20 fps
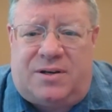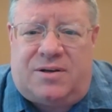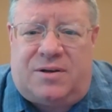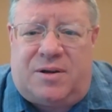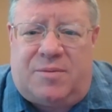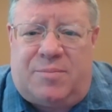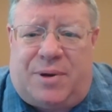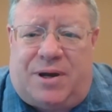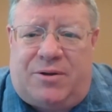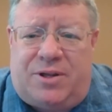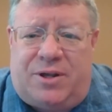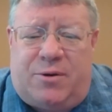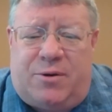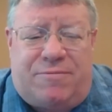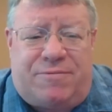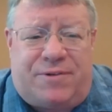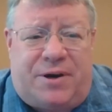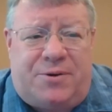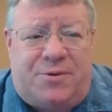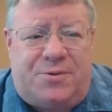about
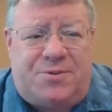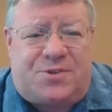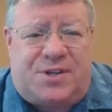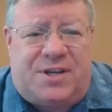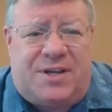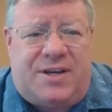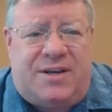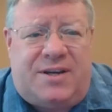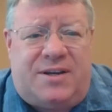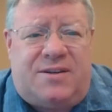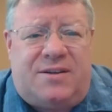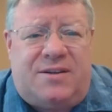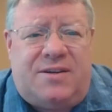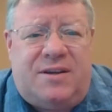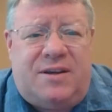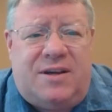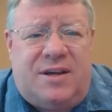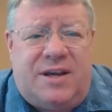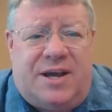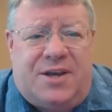UFOs, and
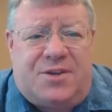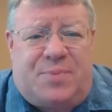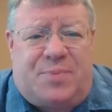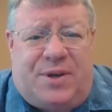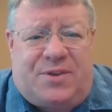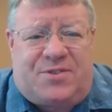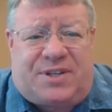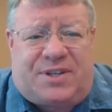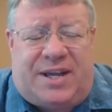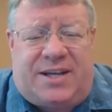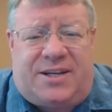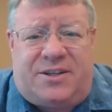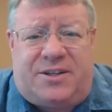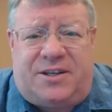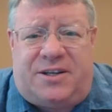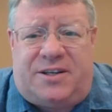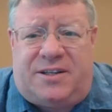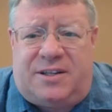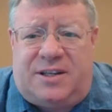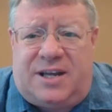as best I
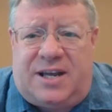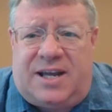could.